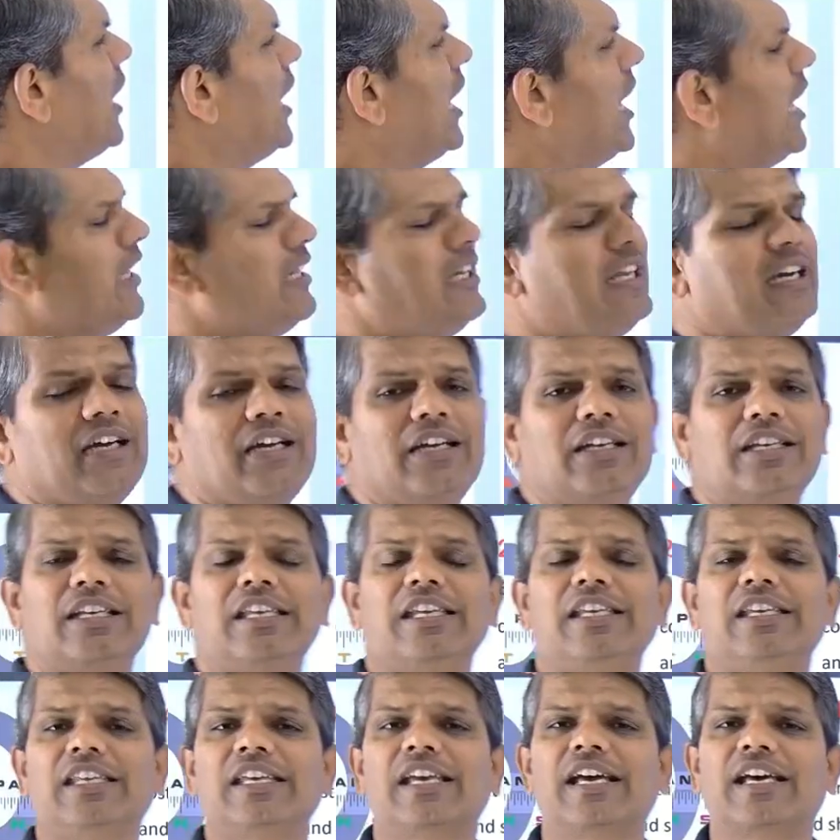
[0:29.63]
and
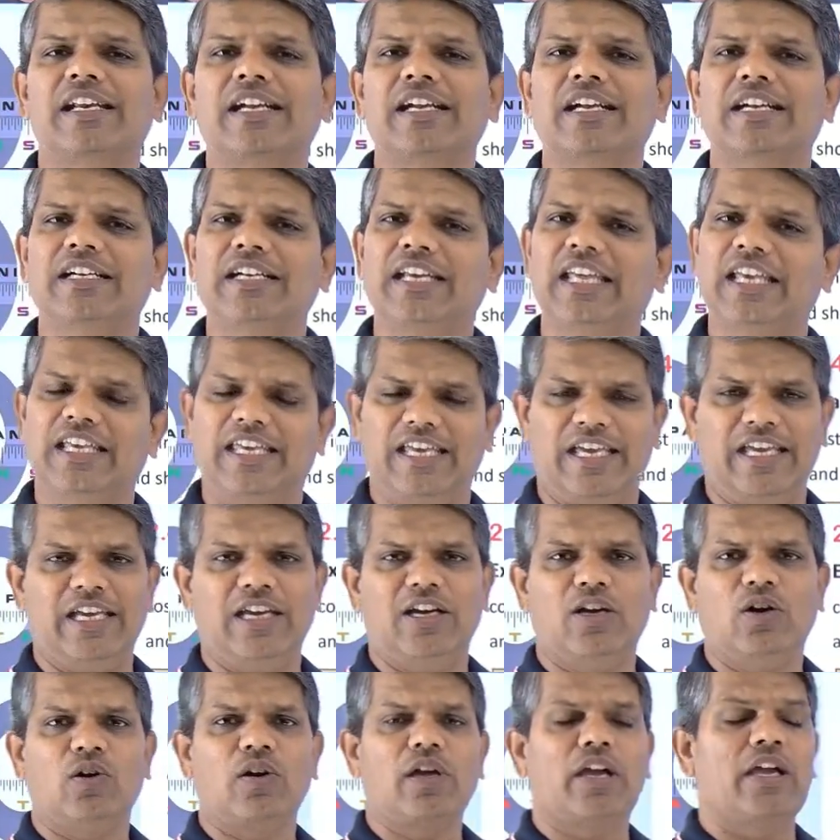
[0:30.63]
linear decay.
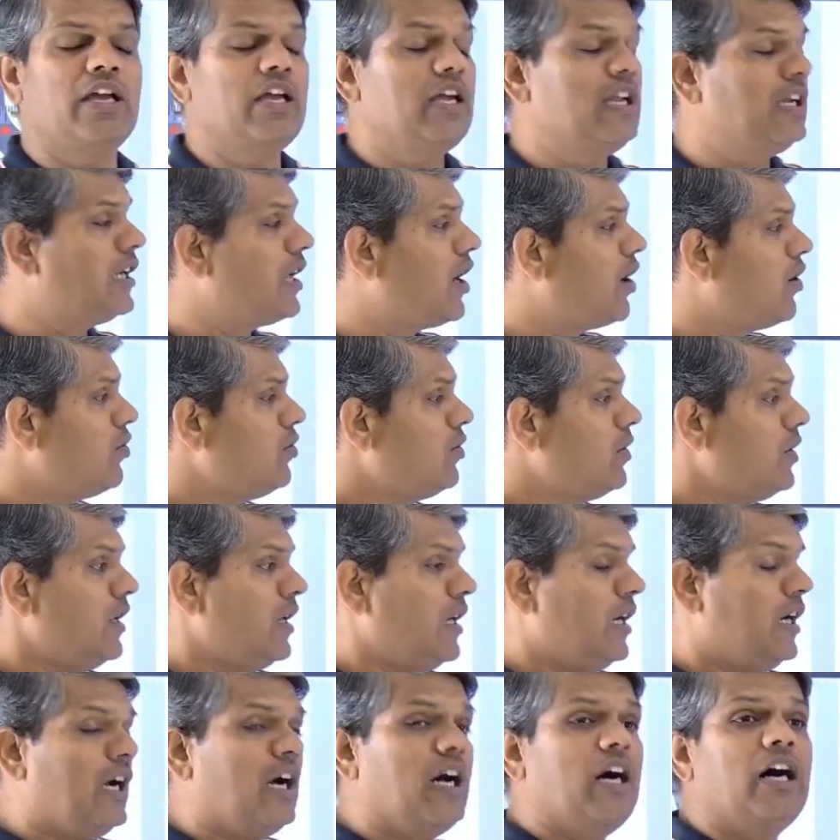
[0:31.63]
Okay, now
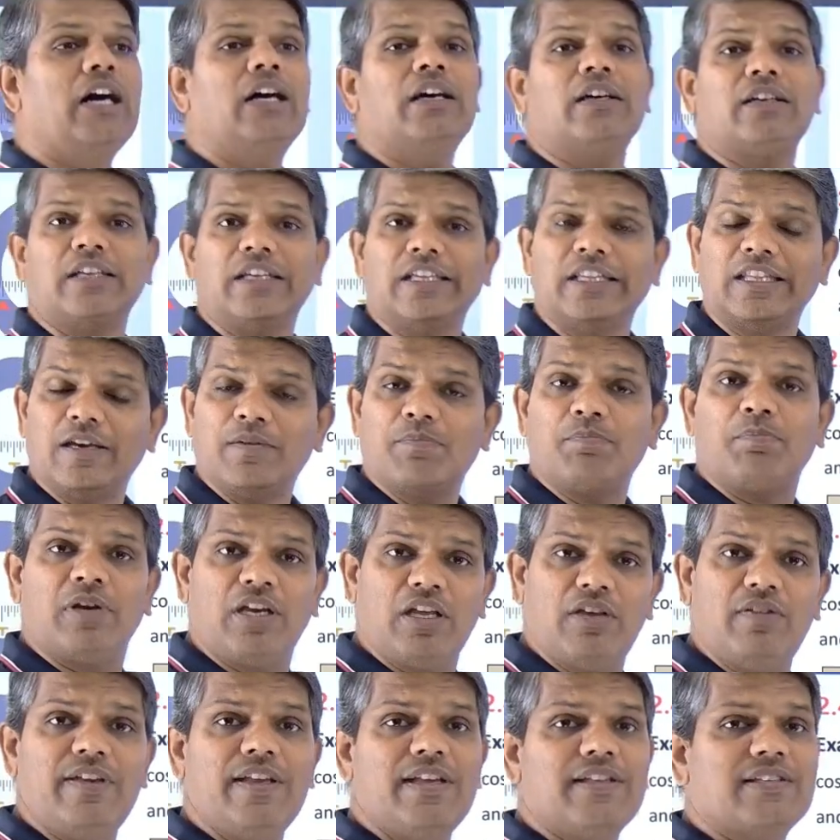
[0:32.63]
in the
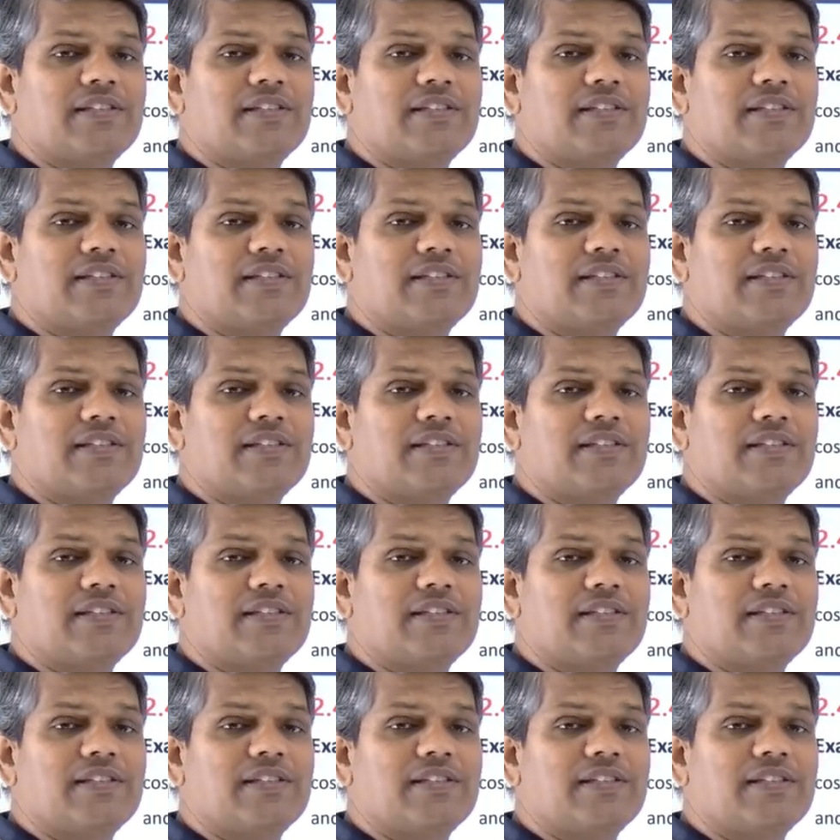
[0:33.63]
previous